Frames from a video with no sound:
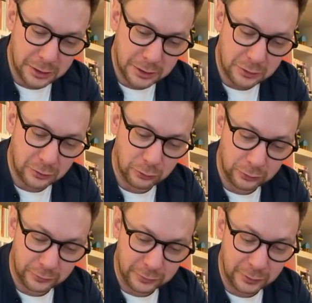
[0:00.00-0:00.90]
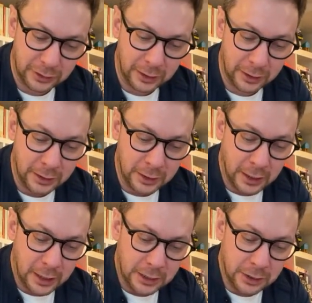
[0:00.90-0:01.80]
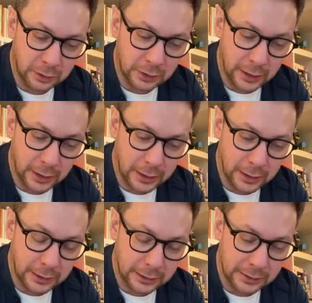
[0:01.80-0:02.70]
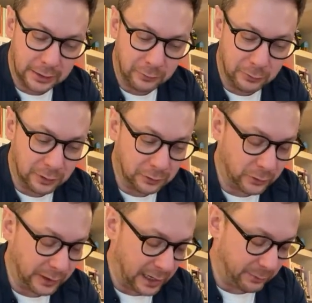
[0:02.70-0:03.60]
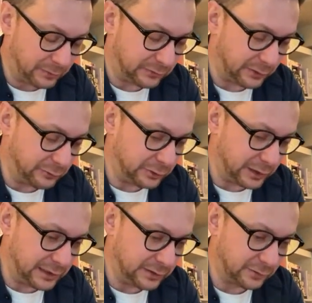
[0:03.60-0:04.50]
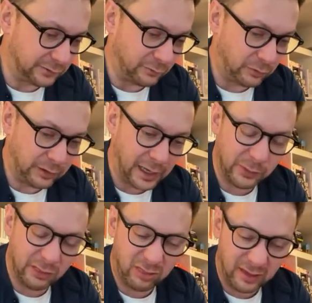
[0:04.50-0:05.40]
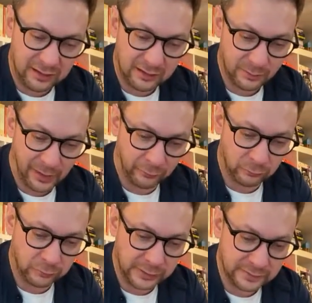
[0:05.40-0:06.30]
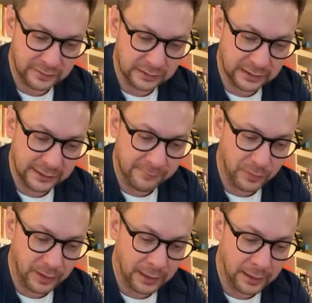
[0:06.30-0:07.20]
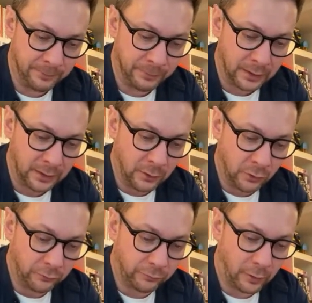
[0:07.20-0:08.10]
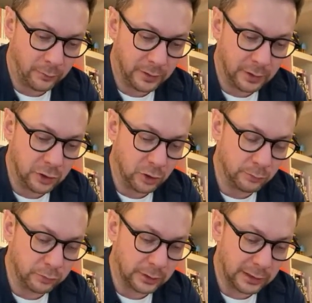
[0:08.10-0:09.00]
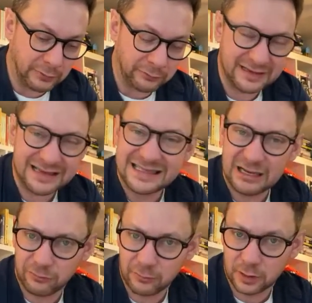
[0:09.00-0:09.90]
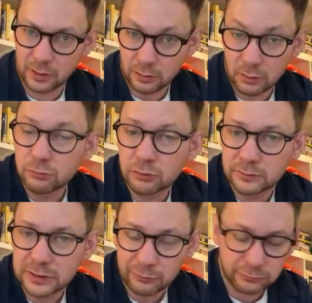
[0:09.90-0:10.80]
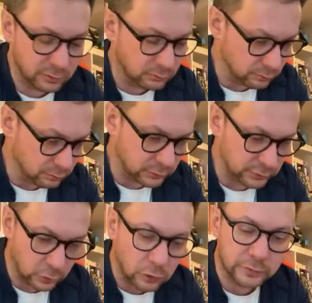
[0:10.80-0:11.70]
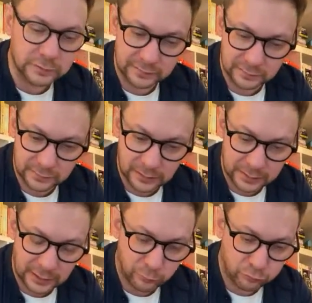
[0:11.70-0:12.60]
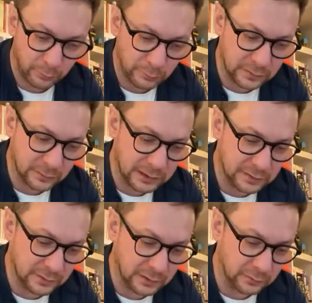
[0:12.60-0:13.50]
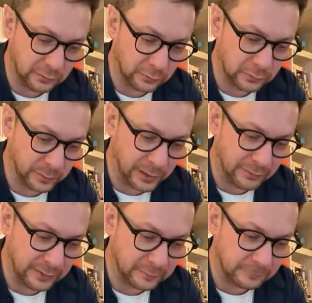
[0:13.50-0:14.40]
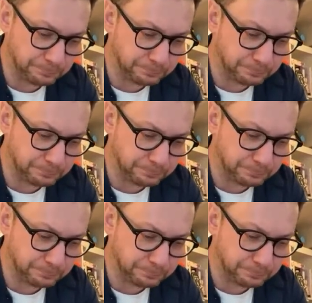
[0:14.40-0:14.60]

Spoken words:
talk to you and not give you a little quick episode into something that I've been thinking about recently, from a number of, I've seen a number of different sources that prompted me to talk about this.